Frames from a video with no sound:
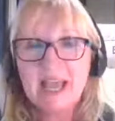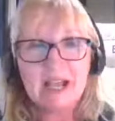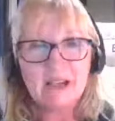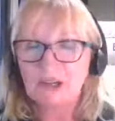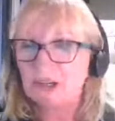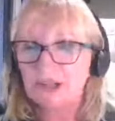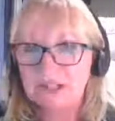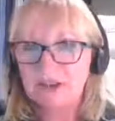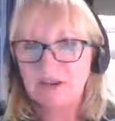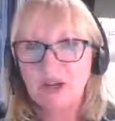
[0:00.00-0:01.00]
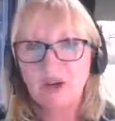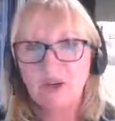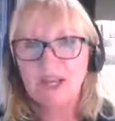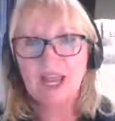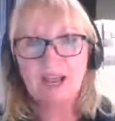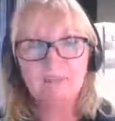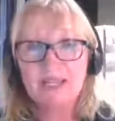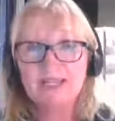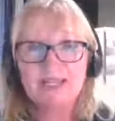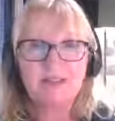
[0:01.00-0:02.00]
I've got lots going on um,
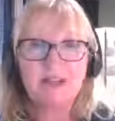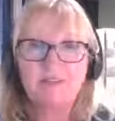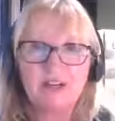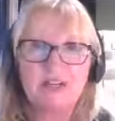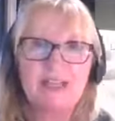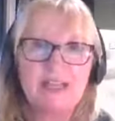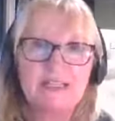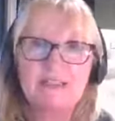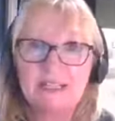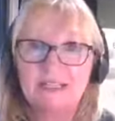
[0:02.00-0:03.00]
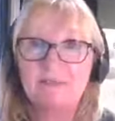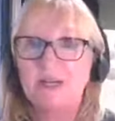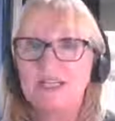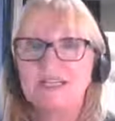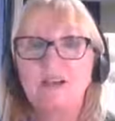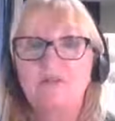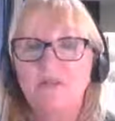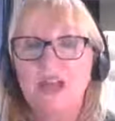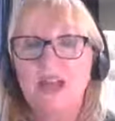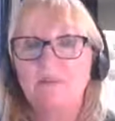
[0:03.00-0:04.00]
in South Africa. It's it's pretty tough
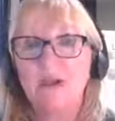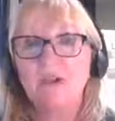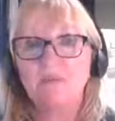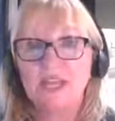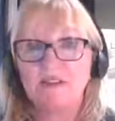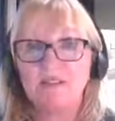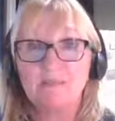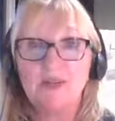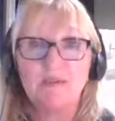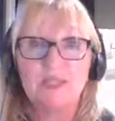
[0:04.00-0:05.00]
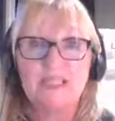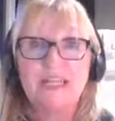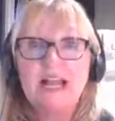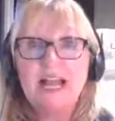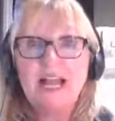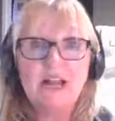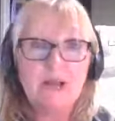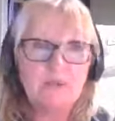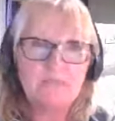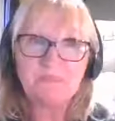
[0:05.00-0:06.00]
um, over there at the moment.
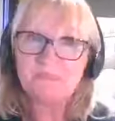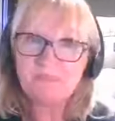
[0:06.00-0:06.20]
Um,